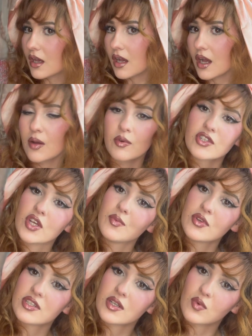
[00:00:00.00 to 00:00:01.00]
I wish her
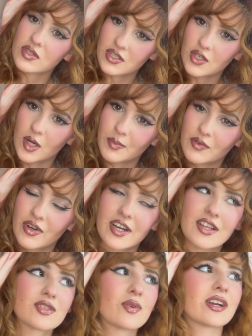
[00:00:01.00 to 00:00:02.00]
music wasn't
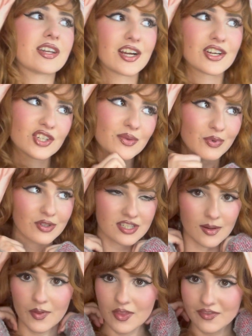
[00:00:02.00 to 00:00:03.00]
copyrighted so I could actually put some
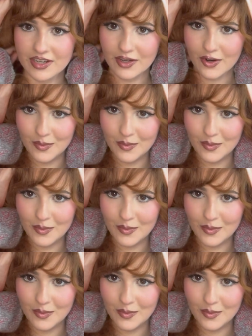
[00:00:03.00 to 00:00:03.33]
on the video,